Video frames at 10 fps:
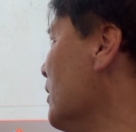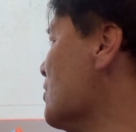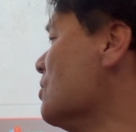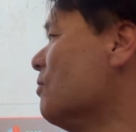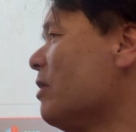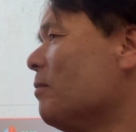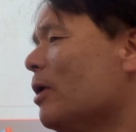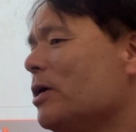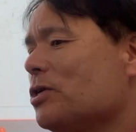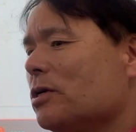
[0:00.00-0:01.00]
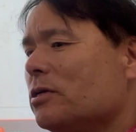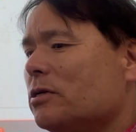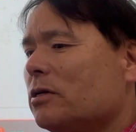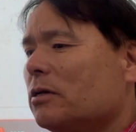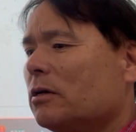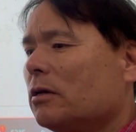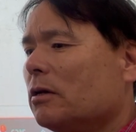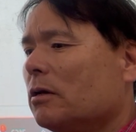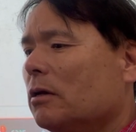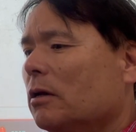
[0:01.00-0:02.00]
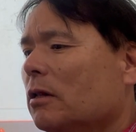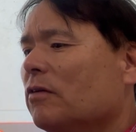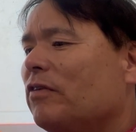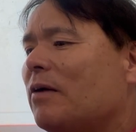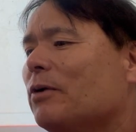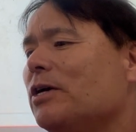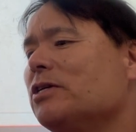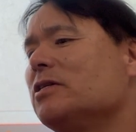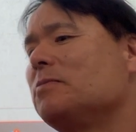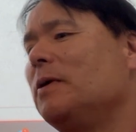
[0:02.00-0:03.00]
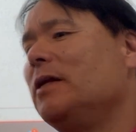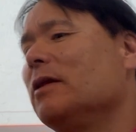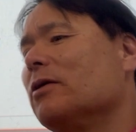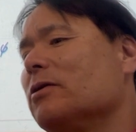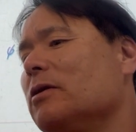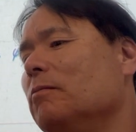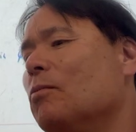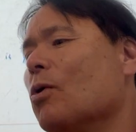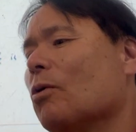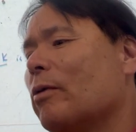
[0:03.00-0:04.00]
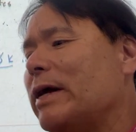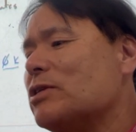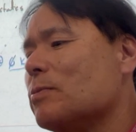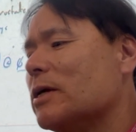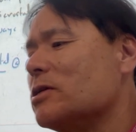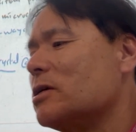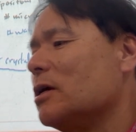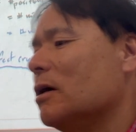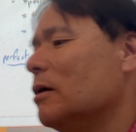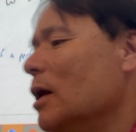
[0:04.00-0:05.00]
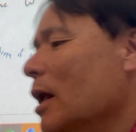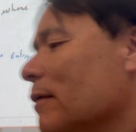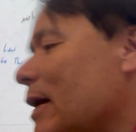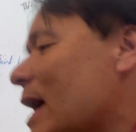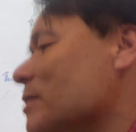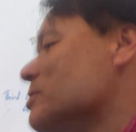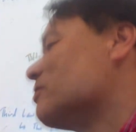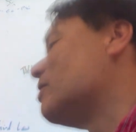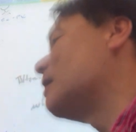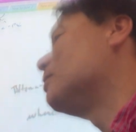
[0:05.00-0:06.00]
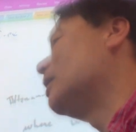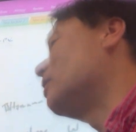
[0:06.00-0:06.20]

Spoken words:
there's no vibrations. The vibrations mean there are more arrangements. You know, if atoms are vibrating